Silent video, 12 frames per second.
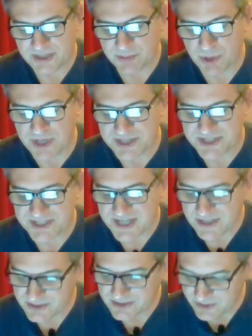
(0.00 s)
the brushes
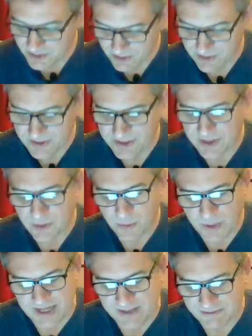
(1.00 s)
held inert,
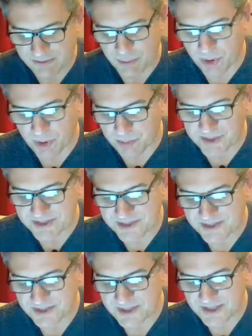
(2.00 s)
waiting for purpose.